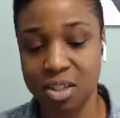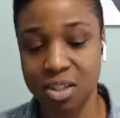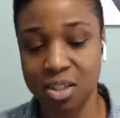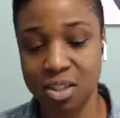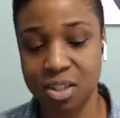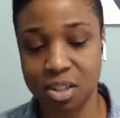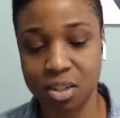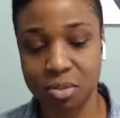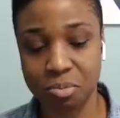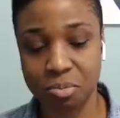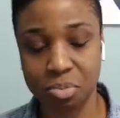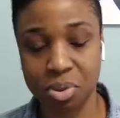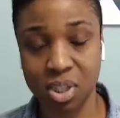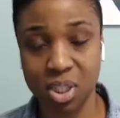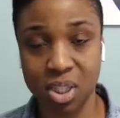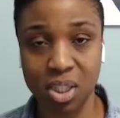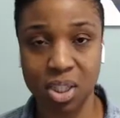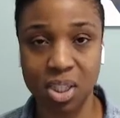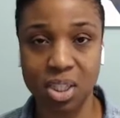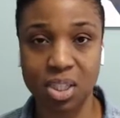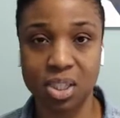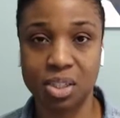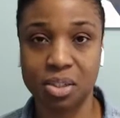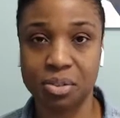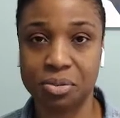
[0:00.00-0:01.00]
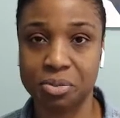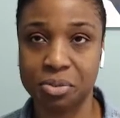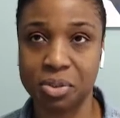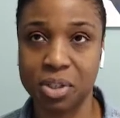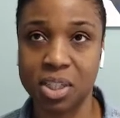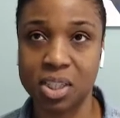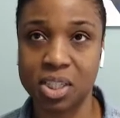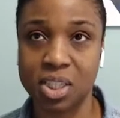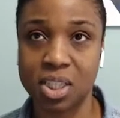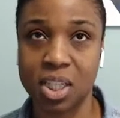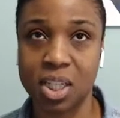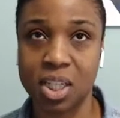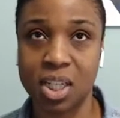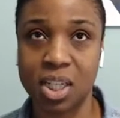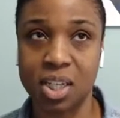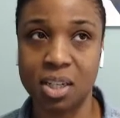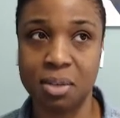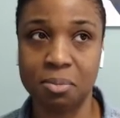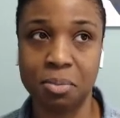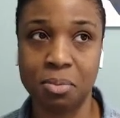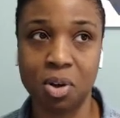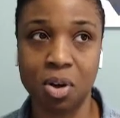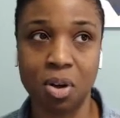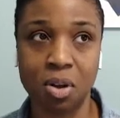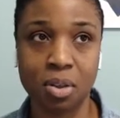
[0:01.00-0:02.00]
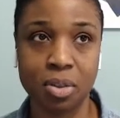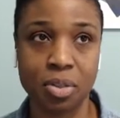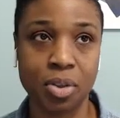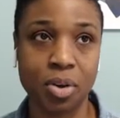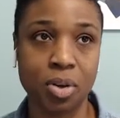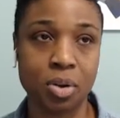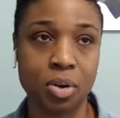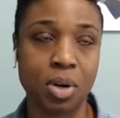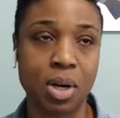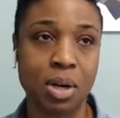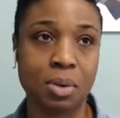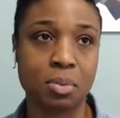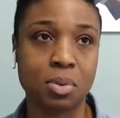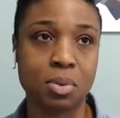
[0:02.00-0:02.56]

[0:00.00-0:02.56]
completely different. Although I will